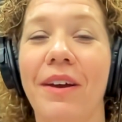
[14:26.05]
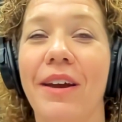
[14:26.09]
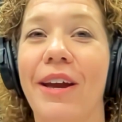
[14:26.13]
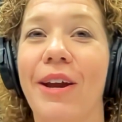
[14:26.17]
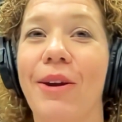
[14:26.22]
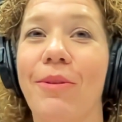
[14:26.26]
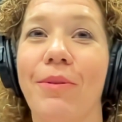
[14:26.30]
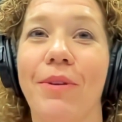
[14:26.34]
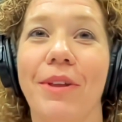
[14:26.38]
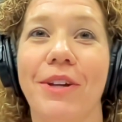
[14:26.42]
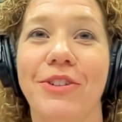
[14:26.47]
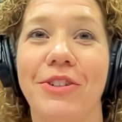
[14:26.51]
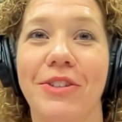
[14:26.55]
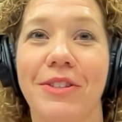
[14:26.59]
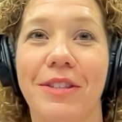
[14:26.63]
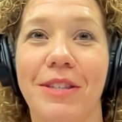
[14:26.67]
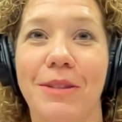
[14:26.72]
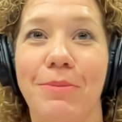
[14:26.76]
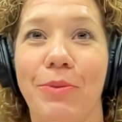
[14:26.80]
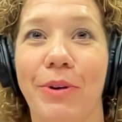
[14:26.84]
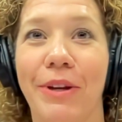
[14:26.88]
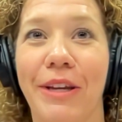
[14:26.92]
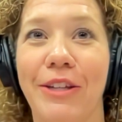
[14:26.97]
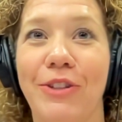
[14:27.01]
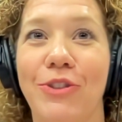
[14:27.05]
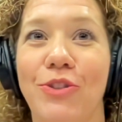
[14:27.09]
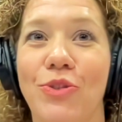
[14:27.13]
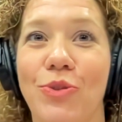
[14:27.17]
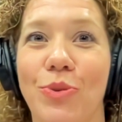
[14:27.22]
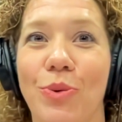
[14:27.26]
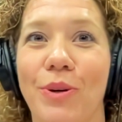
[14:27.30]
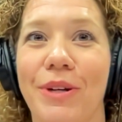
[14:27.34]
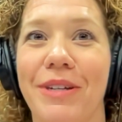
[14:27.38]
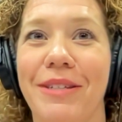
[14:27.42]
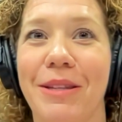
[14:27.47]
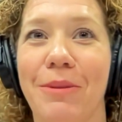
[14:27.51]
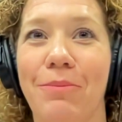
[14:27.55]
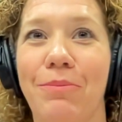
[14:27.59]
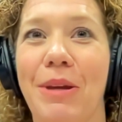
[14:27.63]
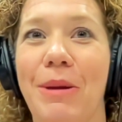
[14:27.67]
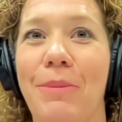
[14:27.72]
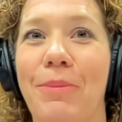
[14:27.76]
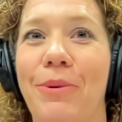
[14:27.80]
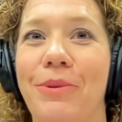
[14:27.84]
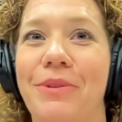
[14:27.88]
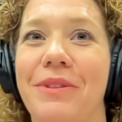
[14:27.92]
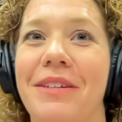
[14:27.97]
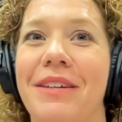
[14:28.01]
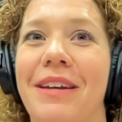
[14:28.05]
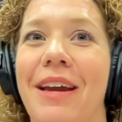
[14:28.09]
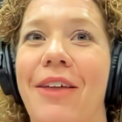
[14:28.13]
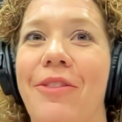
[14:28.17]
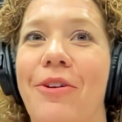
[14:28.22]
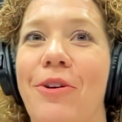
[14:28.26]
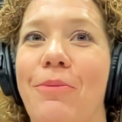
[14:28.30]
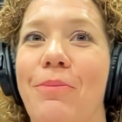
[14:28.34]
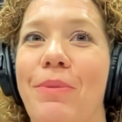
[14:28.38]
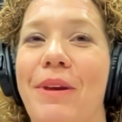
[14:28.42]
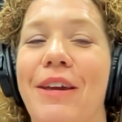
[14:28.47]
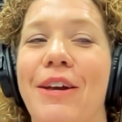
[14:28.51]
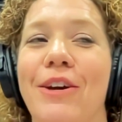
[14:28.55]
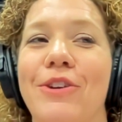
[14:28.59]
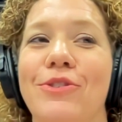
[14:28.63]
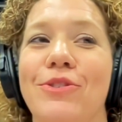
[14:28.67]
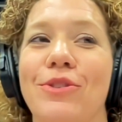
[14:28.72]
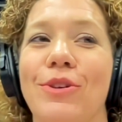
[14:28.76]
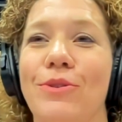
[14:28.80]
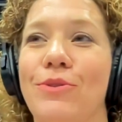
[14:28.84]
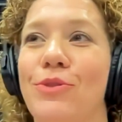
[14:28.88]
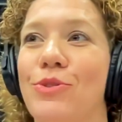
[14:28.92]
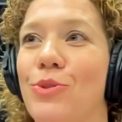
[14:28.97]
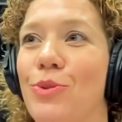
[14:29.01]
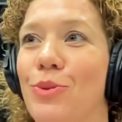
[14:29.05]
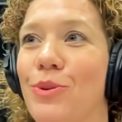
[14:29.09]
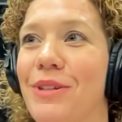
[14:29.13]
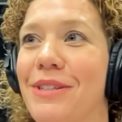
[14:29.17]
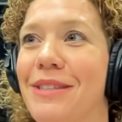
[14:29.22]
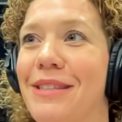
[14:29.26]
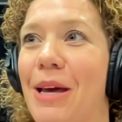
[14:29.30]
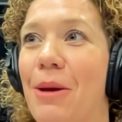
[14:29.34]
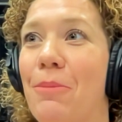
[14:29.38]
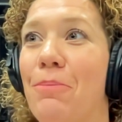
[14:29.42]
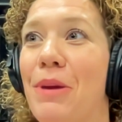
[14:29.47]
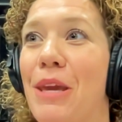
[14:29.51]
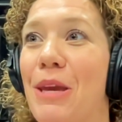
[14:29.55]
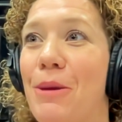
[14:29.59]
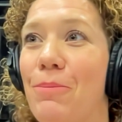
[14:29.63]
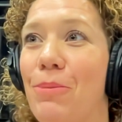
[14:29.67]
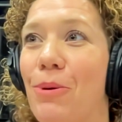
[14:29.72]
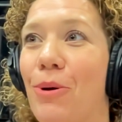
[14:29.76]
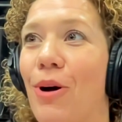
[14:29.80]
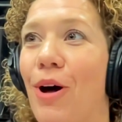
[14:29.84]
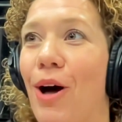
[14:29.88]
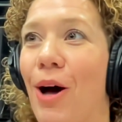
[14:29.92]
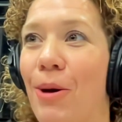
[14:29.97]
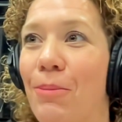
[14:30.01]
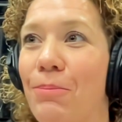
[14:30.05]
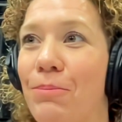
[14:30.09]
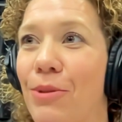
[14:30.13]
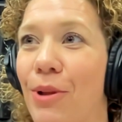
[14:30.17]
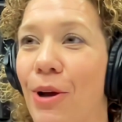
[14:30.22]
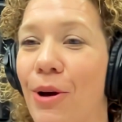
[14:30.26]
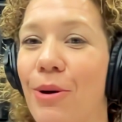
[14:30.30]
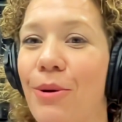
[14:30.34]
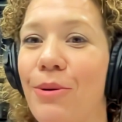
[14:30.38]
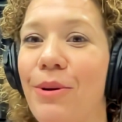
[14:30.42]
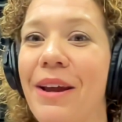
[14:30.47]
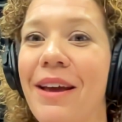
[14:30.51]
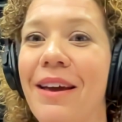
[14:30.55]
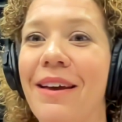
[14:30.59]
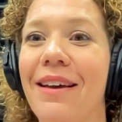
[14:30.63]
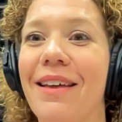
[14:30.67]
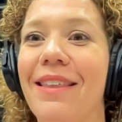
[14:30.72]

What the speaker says: It really just is bringing stories and people together, because those stories that people upload,